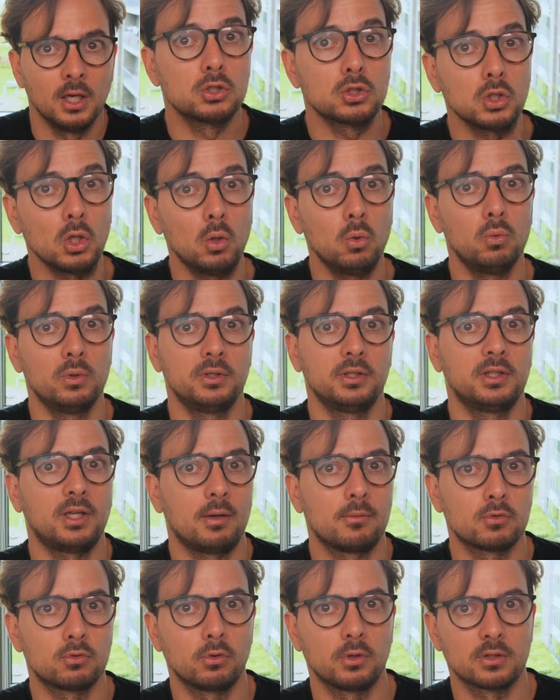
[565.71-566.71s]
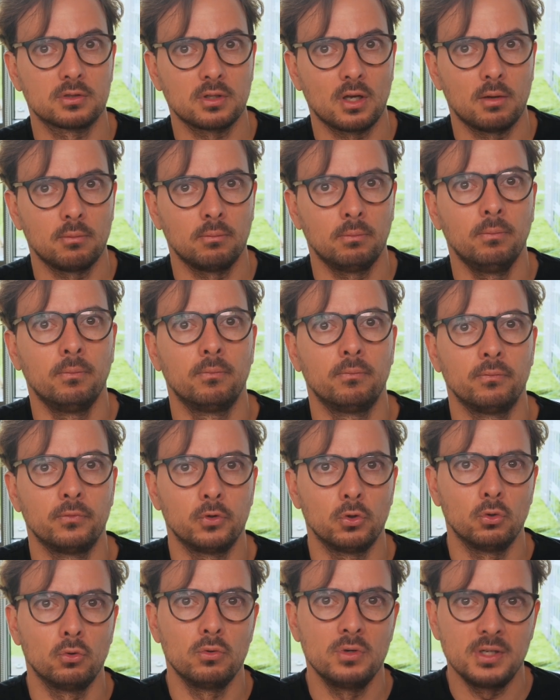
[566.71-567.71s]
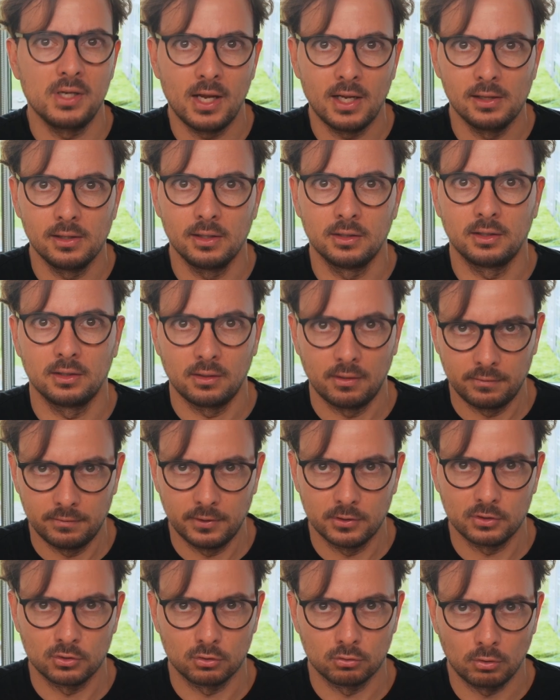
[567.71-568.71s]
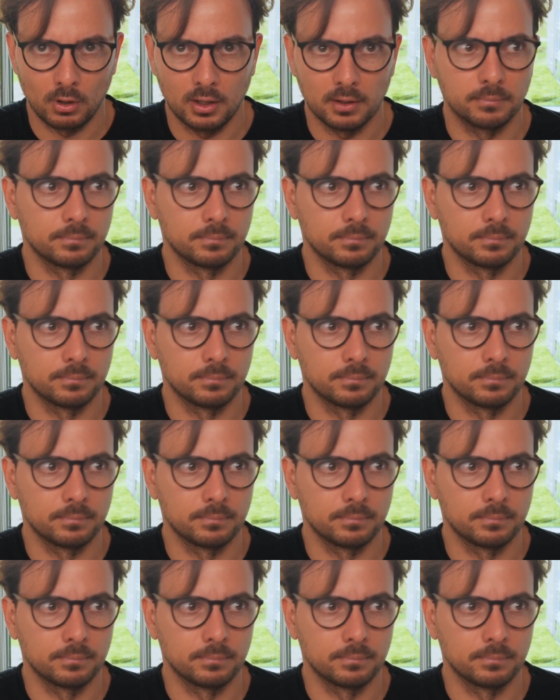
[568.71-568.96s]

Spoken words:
So when it comes to the exam, you nailed it in the first try.